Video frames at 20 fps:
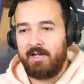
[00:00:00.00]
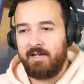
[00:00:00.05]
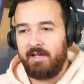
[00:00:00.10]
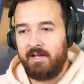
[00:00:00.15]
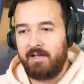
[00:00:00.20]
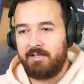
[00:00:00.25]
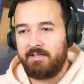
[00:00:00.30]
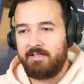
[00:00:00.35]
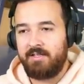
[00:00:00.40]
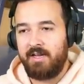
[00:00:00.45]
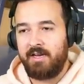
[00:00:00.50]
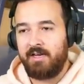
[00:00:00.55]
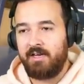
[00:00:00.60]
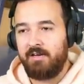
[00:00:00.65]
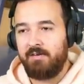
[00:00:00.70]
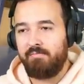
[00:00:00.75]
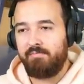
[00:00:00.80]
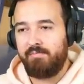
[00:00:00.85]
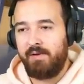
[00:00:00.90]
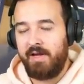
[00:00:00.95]
a
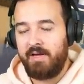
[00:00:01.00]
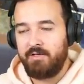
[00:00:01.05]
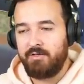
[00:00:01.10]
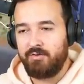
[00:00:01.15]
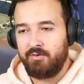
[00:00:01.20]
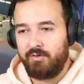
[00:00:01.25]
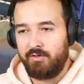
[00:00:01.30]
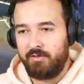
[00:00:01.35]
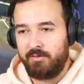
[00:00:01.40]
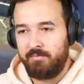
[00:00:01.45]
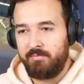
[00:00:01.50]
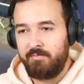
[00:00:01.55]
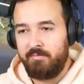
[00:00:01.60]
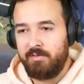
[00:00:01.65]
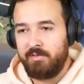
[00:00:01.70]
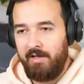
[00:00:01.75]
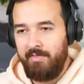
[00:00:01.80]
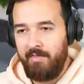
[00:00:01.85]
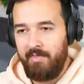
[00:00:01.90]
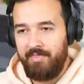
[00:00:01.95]
second bedroom
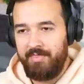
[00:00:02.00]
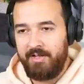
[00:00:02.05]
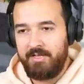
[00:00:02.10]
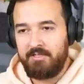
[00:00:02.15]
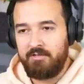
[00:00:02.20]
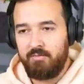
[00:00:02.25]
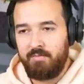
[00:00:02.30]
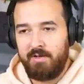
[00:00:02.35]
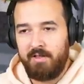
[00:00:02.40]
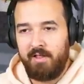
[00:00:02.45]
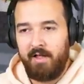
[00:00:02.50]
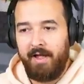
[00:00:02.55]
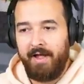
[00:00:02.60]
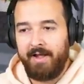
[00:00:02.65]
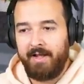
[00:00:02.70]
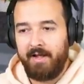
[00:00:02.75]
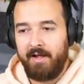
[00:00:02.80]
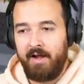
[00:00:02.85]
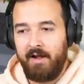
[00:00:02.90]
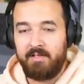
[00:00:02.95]
and then this would be
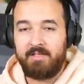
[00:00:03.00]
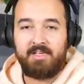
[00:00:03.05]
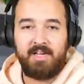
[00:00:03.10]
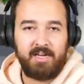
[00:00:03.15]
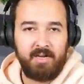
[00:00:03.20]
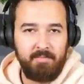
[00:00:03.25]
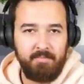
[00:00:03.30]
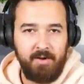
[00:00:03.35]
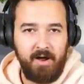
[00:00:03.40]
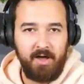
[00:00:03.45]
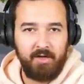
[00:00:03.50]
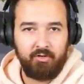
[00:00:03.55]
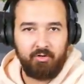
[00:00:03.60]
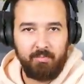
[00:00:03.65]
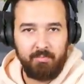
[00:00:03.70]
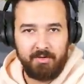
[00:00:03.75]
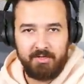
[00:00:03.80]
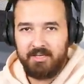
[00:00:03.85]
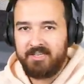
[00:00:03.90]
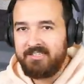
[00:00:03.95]
like a second
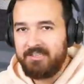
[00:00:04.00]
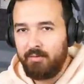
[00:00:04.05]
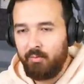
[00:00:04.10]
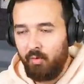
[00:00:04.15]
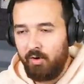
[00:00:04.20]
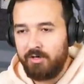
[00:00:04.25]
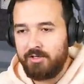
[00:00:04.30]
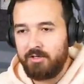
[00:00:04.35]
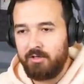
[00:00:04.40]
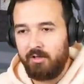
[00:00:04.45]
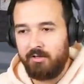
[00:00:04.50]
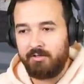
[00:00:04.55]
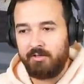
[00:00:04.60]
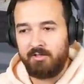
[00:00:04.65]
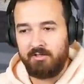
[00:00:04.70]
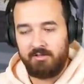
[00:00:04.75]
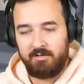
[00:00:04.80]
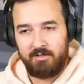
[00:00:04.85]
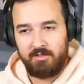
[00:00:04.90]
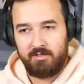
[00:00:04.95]
bathroom, but just a wash
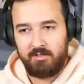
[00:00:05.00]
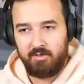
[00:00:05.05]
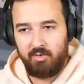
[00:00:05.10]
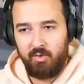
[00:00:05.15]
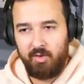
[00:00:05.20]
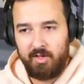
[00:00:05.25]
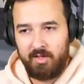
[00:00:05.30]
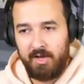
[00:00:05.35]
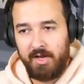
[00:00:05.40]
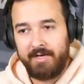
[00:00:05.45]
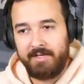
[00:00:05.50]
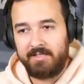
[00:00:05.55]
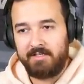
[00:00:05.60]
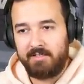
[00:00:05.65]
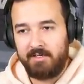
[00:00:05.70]
closet. So just a toilet and a